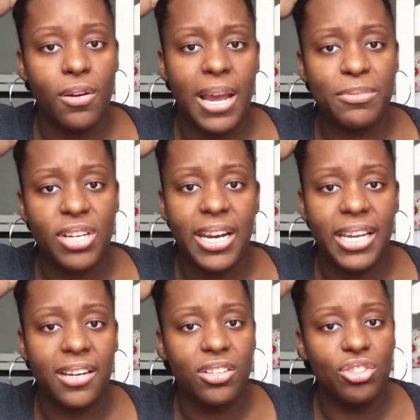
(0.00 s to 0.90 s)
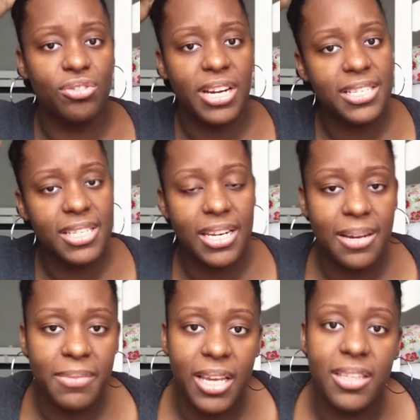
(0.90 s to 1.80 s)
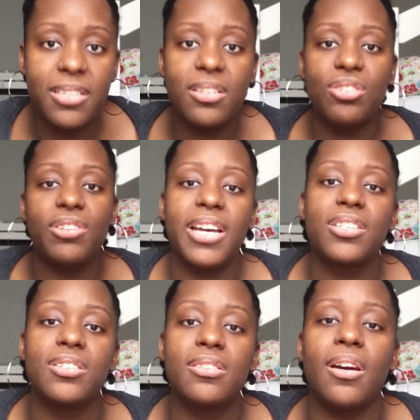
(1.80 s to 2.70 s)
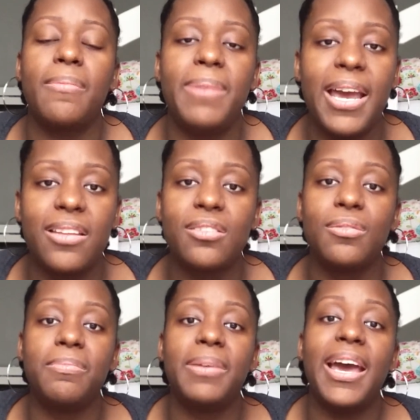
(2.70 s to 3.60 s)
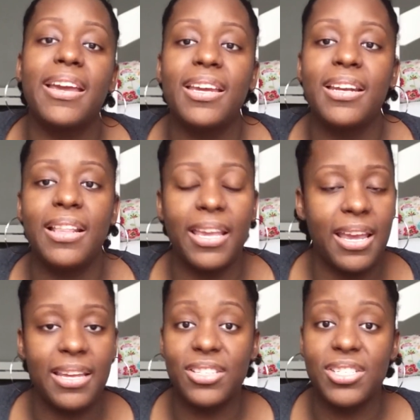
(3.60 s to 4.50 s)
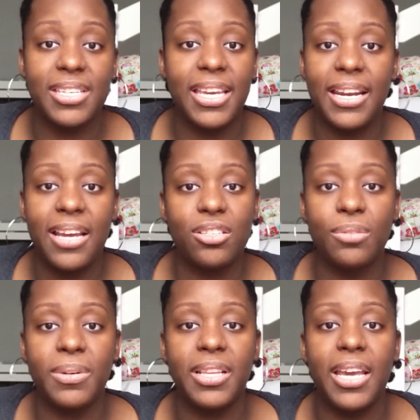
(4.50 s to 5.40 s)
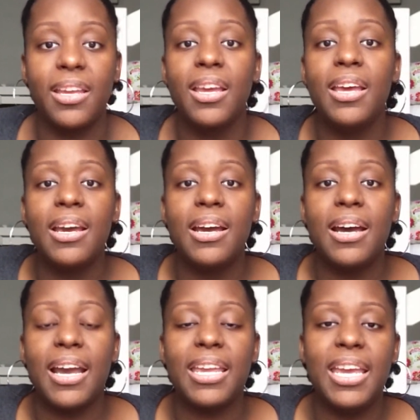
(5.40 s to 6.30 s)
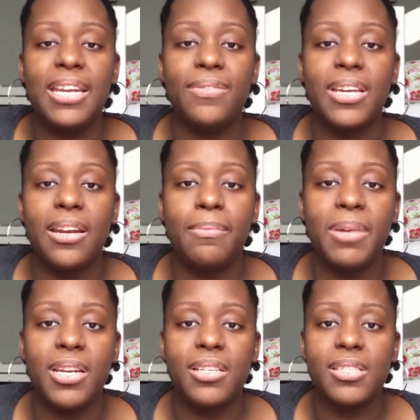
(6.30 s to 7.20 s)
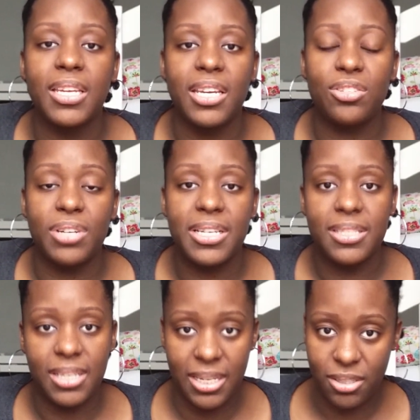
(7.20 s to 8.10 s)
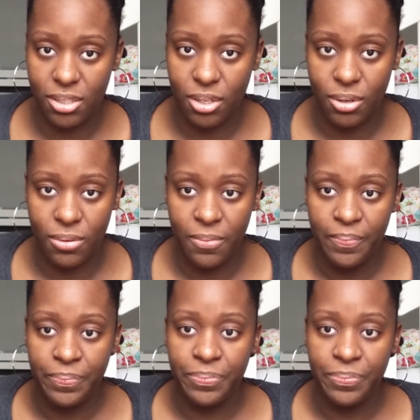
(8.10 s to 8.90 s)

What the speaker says: I'm trying to get undressed, and I'm like, these contractions are back to back, and like, I just cannot do it. Like, I can't even get a minute to get dressed. And so